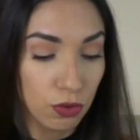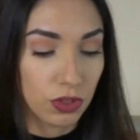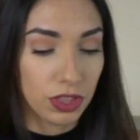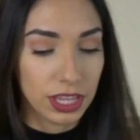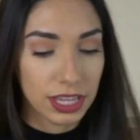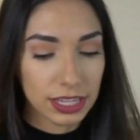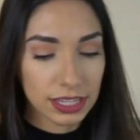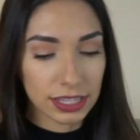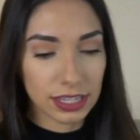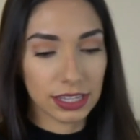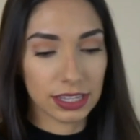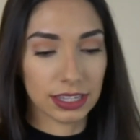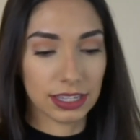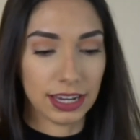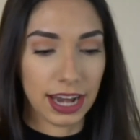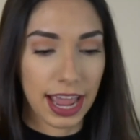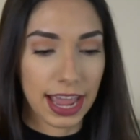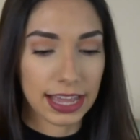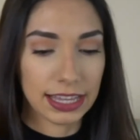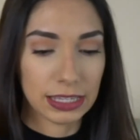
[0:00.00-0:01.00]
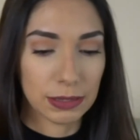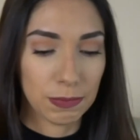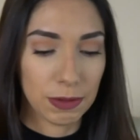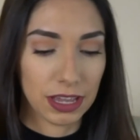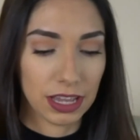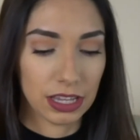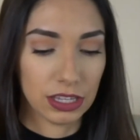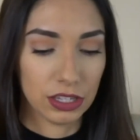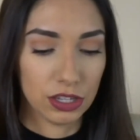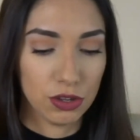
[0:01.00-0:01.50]
this is nice
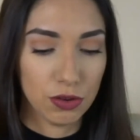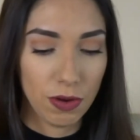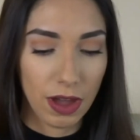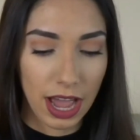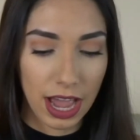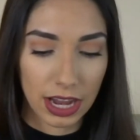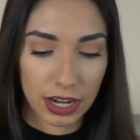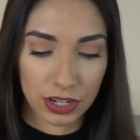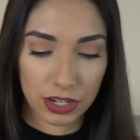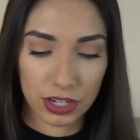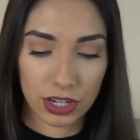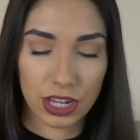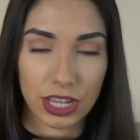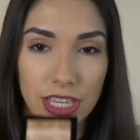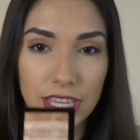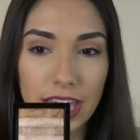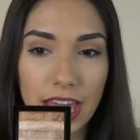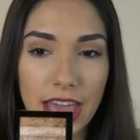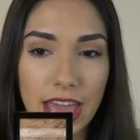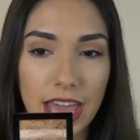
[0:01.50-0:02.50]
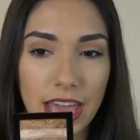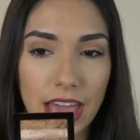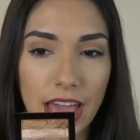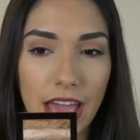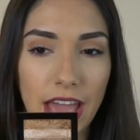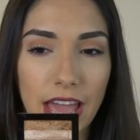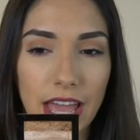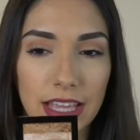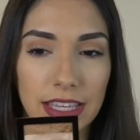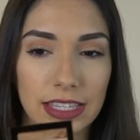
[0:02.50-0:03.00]
because you actually
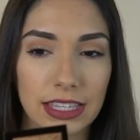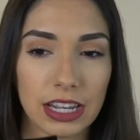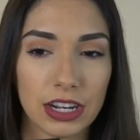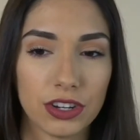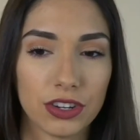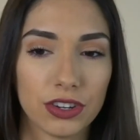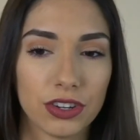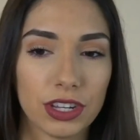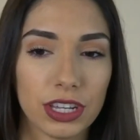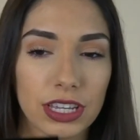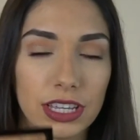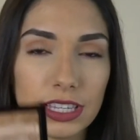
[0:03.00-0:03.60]
get essentially